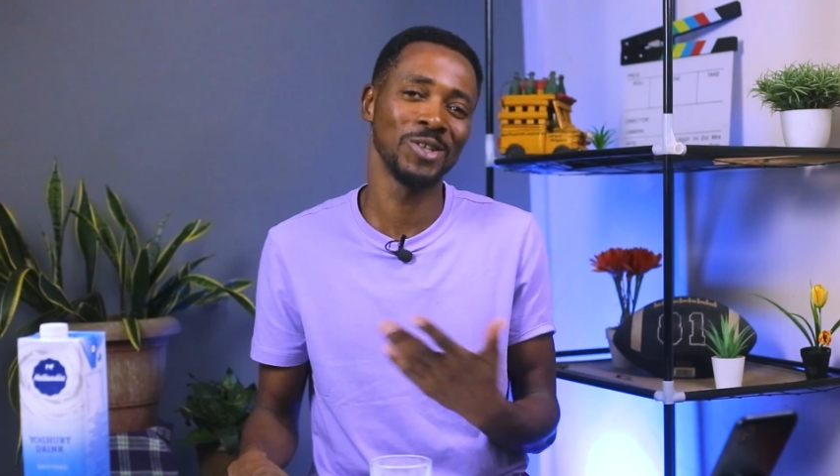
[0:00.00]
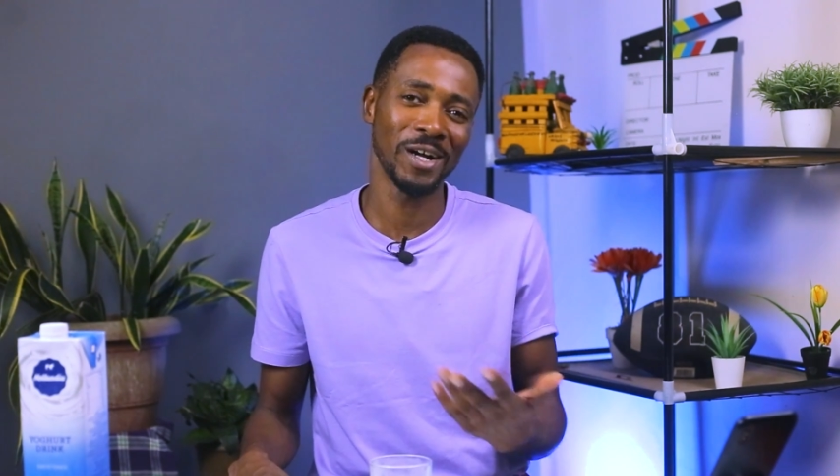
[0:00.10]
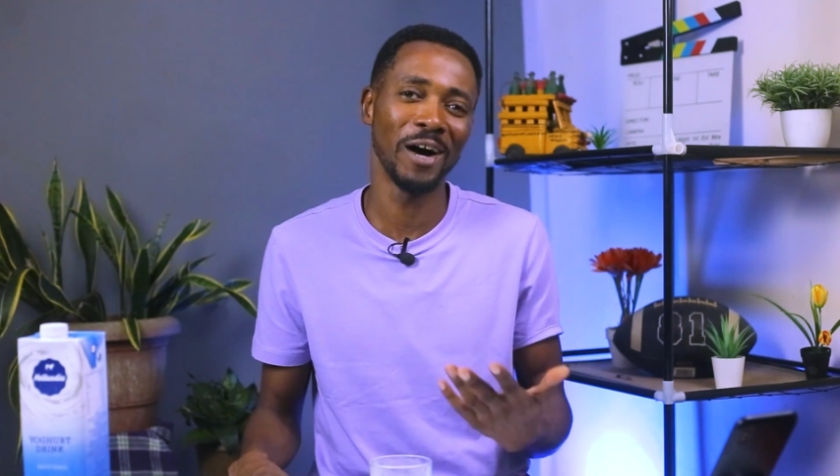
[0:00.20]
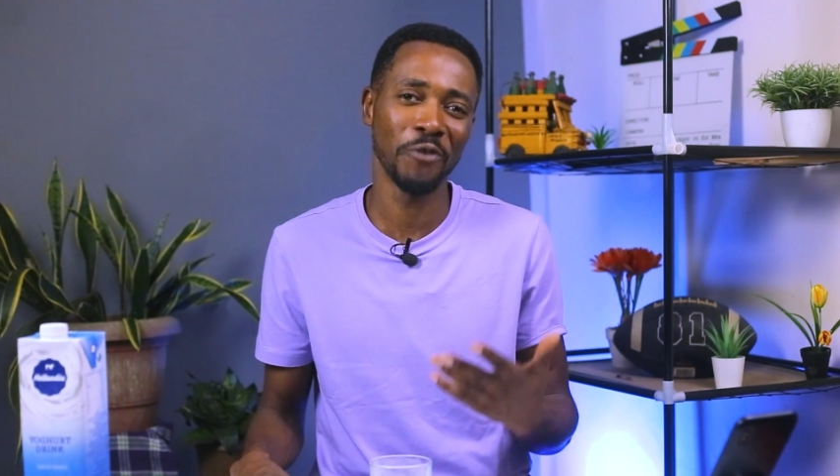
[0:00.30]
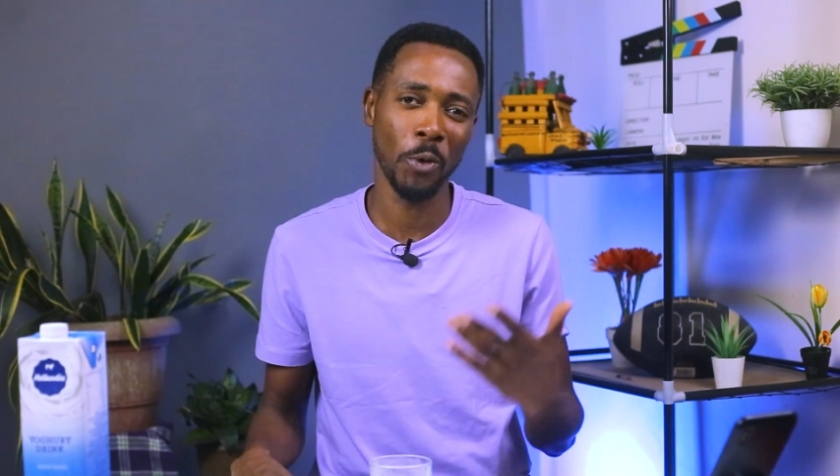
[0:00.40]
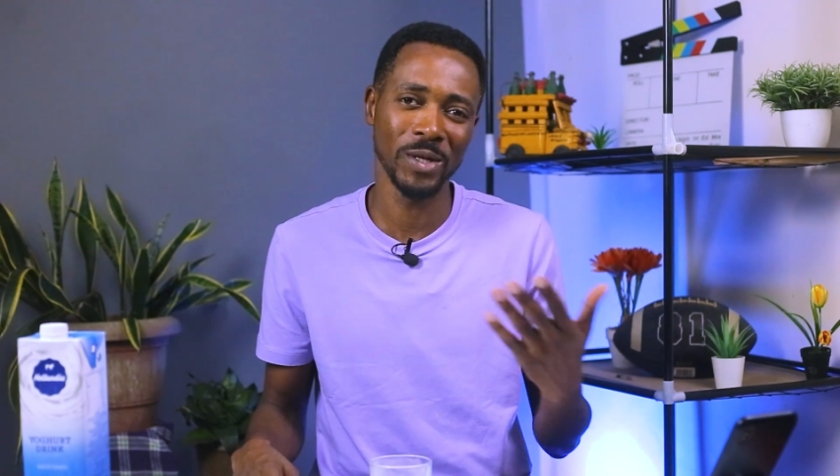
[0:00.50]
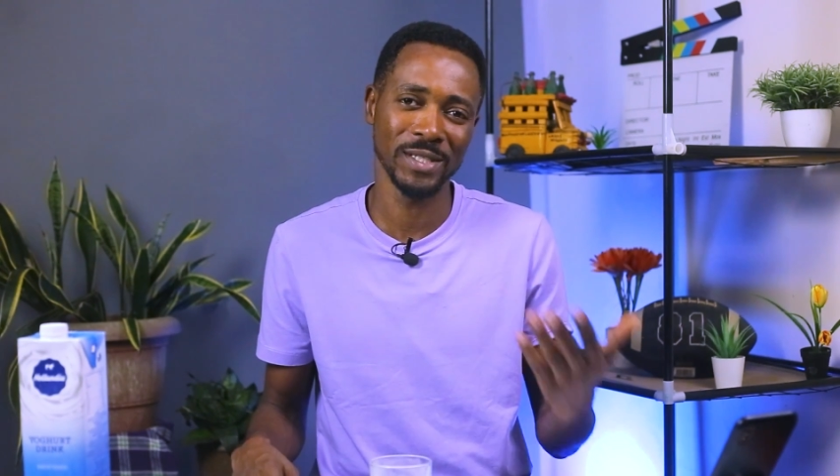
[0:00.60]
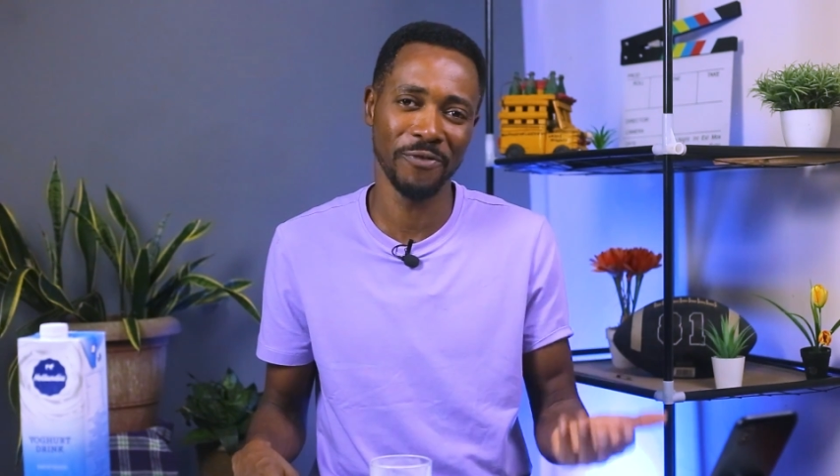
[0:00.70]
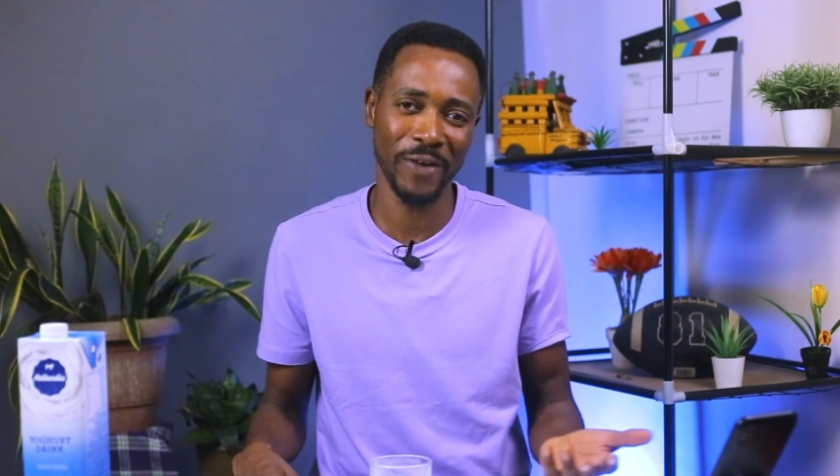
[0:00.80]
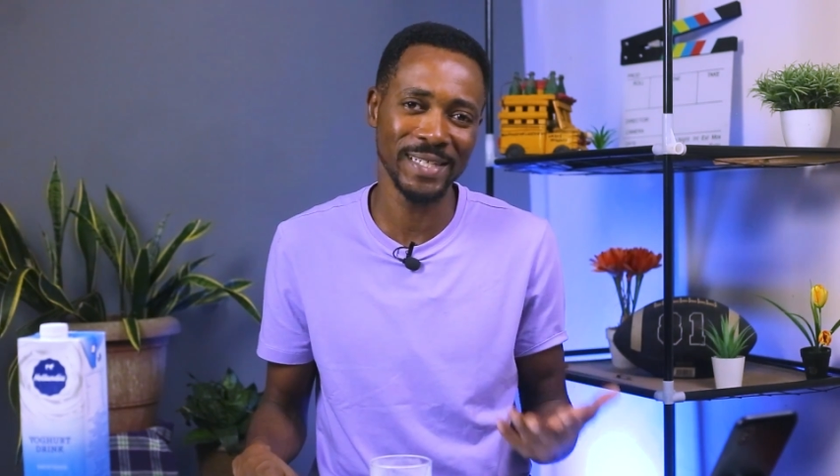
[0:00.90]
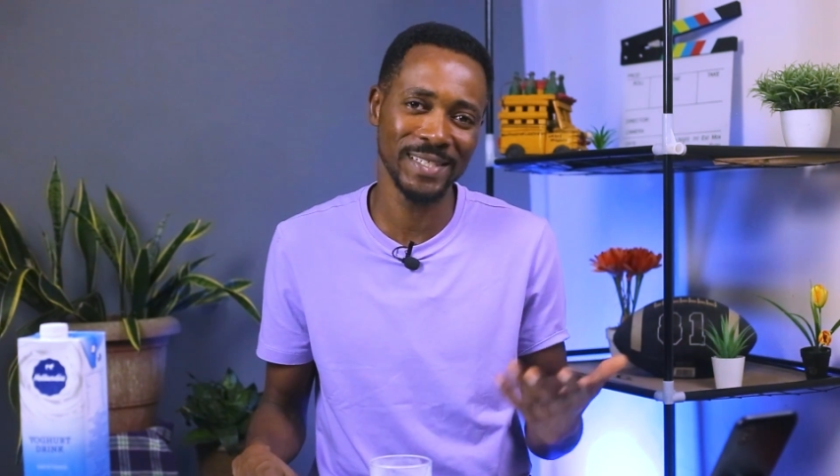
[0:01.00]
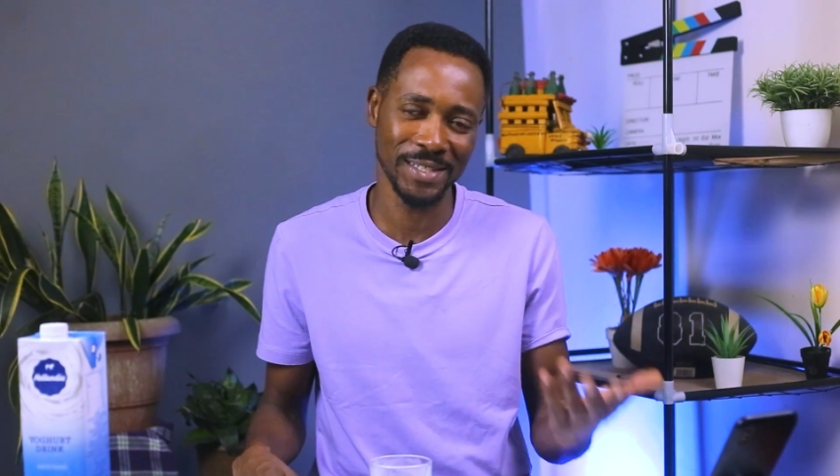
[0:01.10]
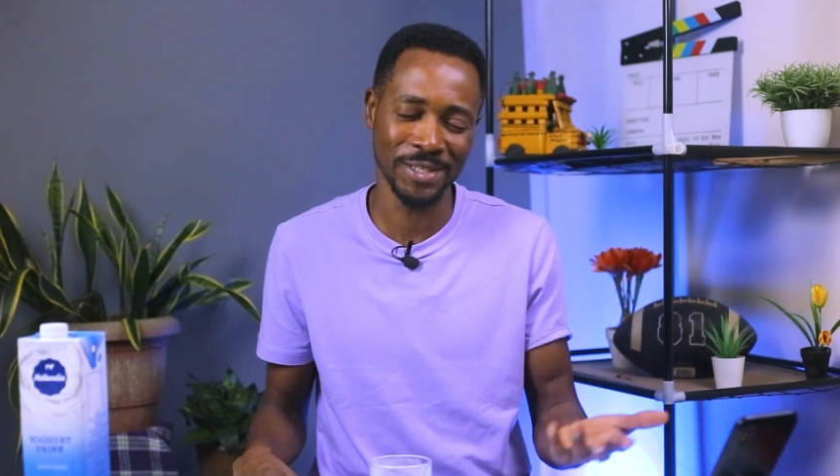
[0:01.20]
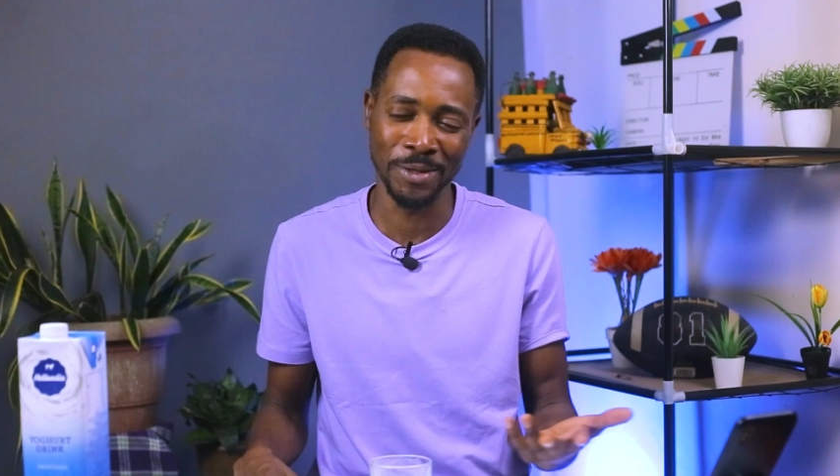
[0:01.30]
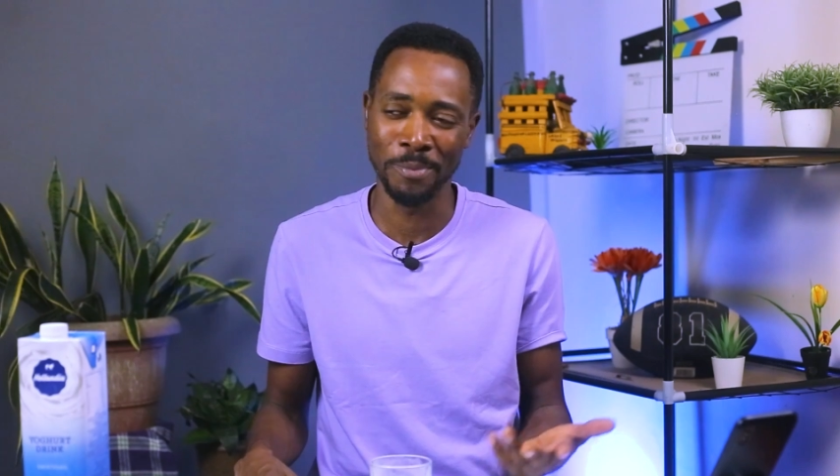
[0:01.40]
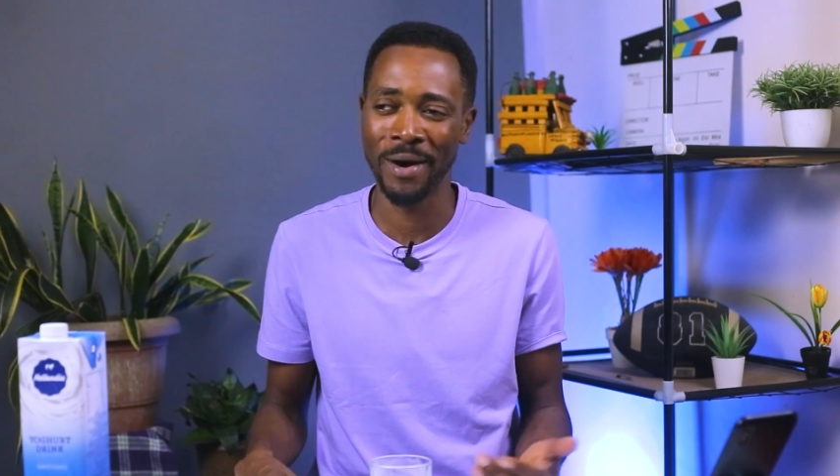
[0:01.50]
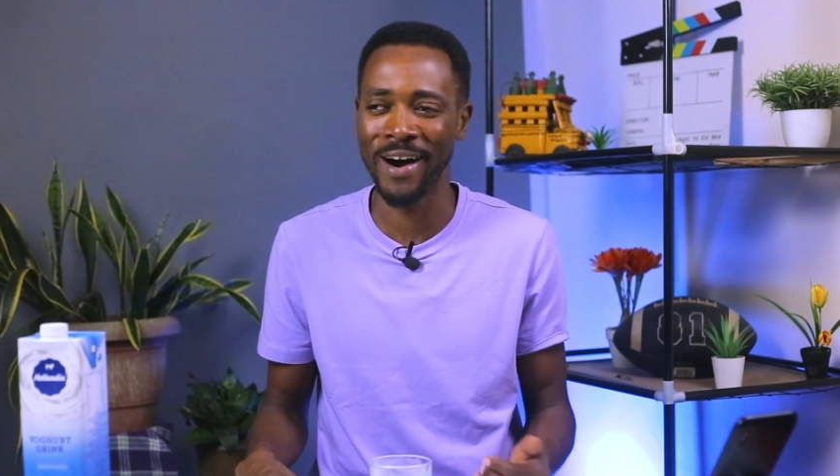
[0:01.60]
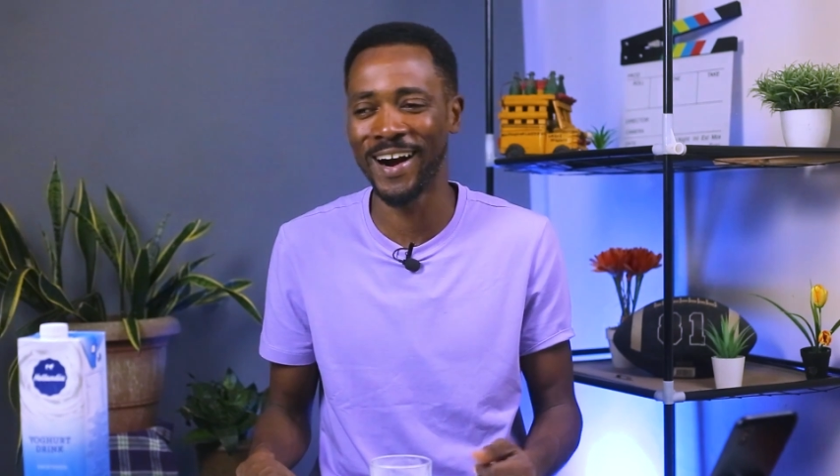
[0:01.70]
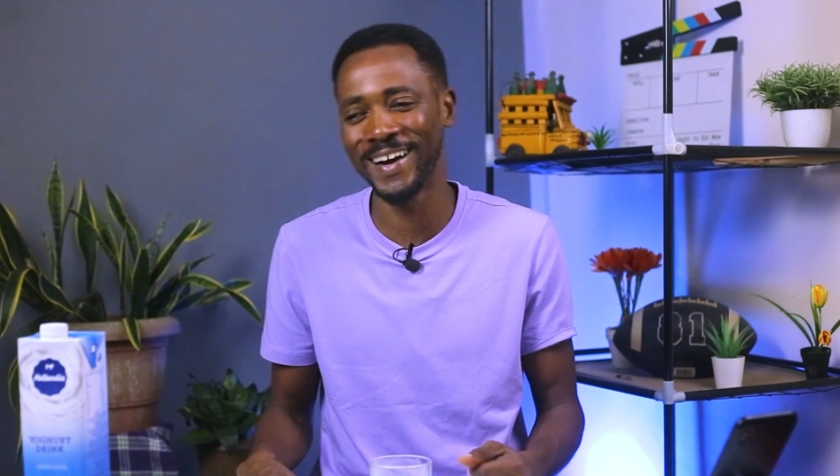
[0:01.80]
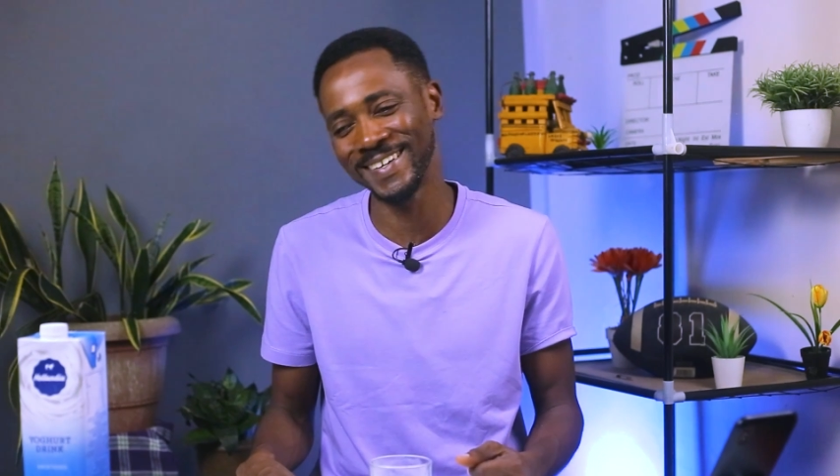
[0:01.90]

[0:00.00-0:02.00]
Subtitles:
look out for was the fight scene in the bar.